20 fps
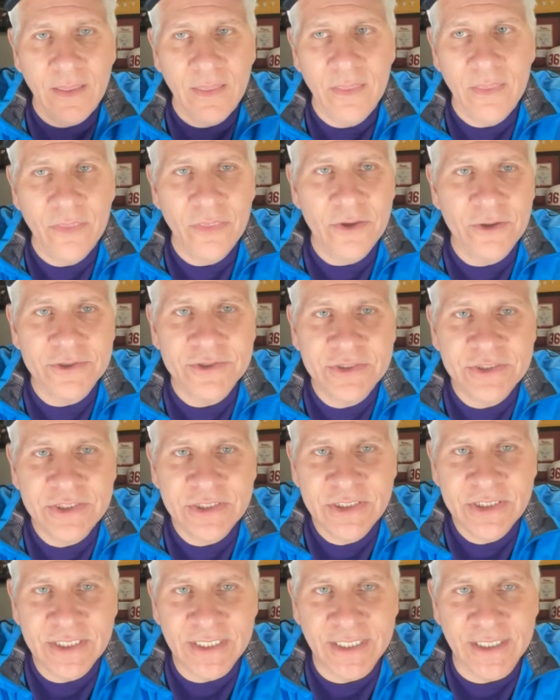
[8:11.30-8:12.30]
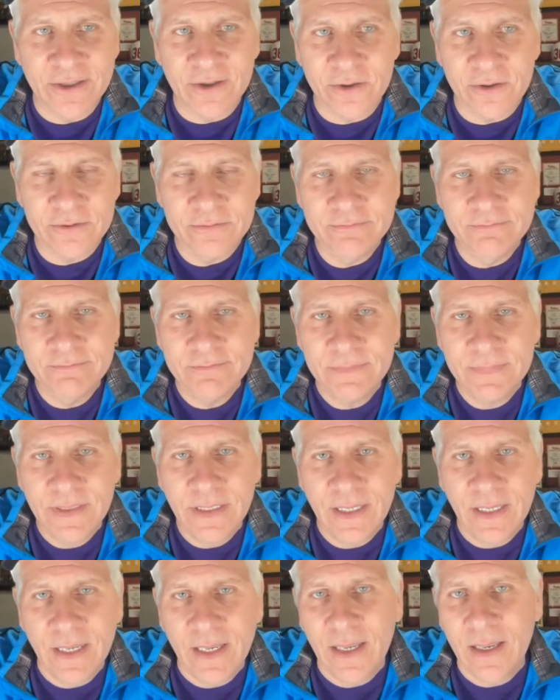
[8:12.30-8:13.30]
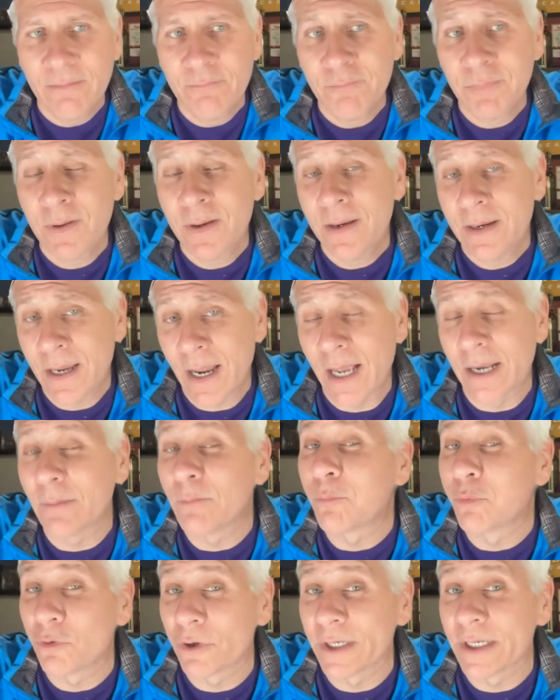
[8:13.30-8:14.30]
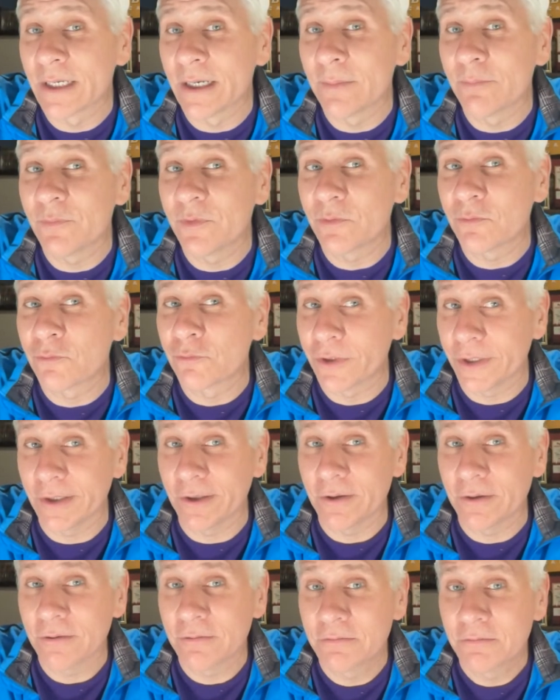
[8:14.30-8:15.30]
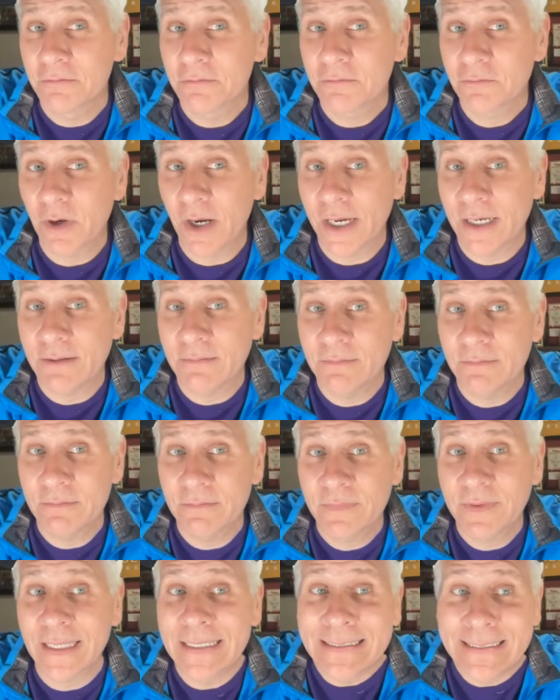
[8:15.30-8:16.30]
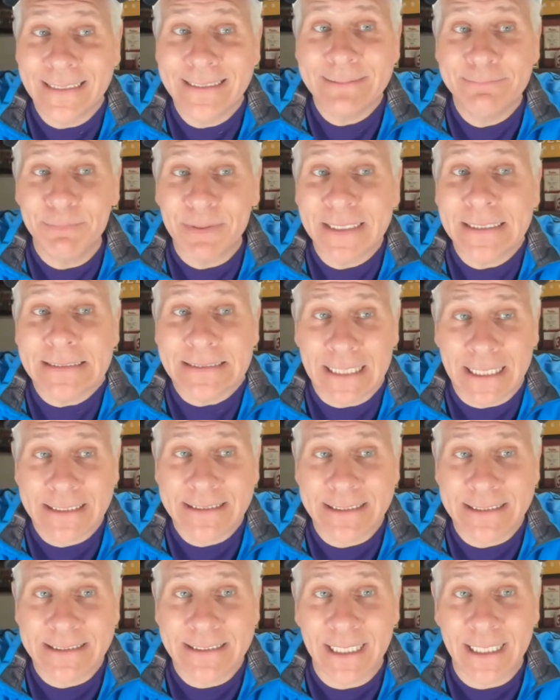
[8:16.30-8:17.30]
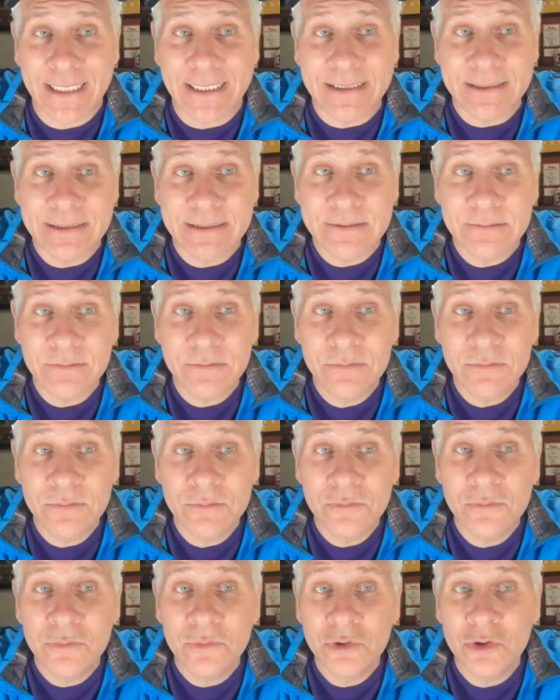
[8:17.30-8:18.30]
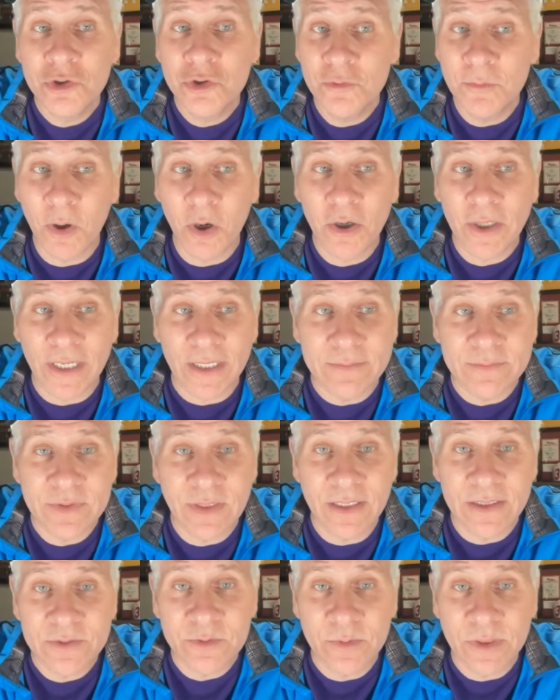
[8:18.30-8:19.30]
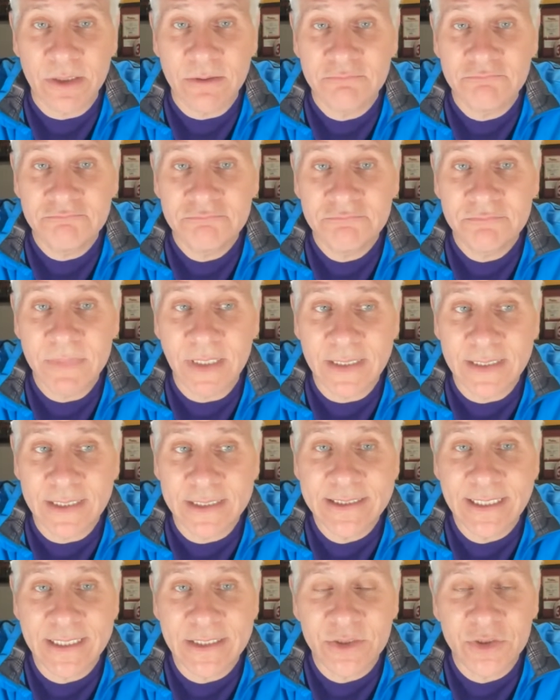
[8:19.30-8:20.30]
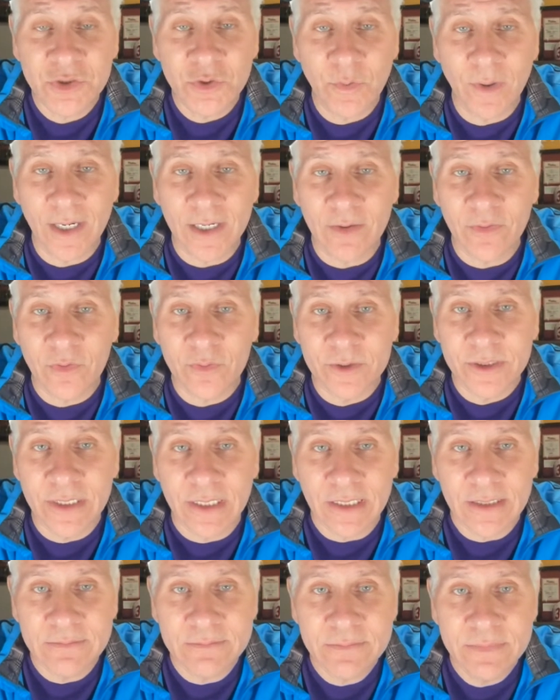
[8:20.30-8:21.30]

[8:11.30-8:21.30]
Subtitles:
they're still kind of bringing up the rear, right? They did beat Texas State 2 ball games last week. They did take 2 out of 3.